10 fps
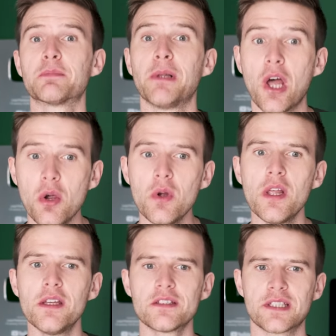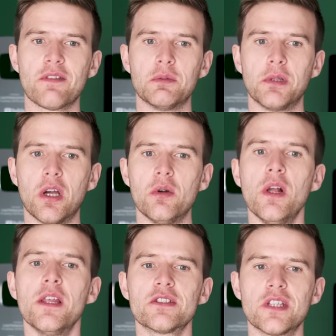blow, 7 blow,
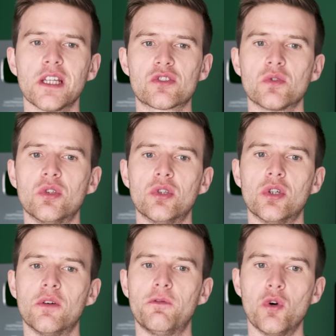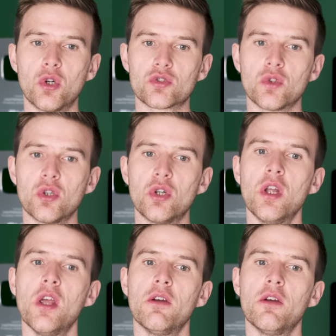6 draw, 4 draw,